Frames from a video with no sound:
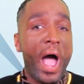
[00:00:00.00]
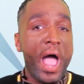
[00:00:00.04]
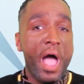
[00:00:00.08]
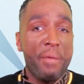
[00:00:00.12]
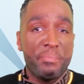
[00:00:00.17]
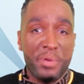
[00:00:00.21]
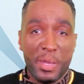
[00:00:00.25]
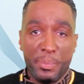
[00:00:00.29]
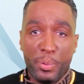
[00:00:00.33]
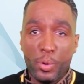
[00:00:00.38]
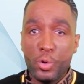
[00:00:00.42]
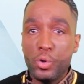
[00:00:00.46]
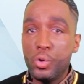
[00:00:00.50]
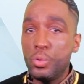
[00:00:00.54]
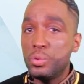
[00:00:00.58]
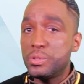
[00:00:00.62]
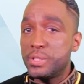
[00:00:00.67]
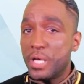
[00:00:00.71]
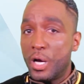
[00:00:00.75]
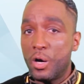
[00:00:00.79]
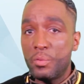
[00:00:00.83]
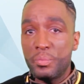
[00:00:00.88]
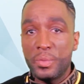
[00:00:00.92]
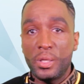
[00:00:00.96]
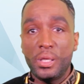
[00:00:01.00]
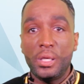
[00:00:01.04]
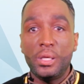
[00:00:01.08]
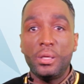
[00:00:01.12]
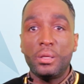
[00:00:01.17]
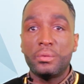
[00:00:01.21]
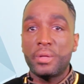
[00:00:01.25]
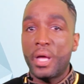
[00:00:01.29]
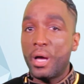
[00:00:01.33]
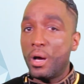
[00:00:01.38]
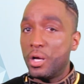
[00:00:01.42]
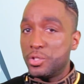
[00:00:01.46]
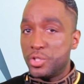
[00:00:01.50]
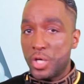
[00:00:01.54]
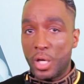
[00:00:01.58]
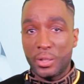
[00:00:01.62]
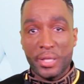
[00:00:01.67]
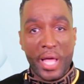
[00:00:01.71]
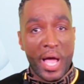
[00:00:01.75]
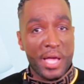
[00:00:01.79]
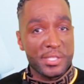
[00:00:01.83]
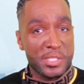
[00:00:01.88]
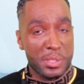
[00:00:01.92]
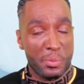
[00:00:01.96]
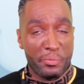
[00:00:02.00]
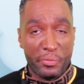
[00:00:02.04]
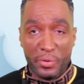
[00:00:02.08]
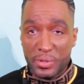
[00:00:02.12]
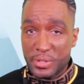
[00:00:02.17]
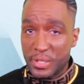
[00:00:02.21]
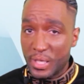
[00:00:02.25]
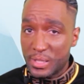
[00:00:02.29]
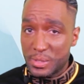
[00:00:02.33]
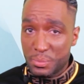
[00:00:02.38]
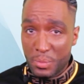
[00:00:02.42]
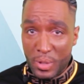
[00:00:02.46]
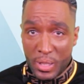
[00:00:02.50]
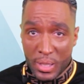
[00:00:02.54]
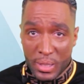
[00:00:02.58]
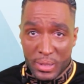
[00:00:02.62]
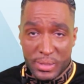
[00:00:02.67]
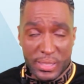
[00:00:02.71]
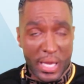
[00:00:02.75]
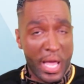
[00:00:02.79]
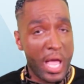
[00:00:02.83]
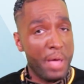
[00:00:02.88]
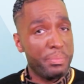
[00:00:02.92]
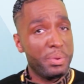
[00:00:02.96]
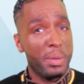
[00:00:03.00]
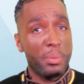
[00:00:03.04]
I have people who tell me that a job lasts them for 6 months. I have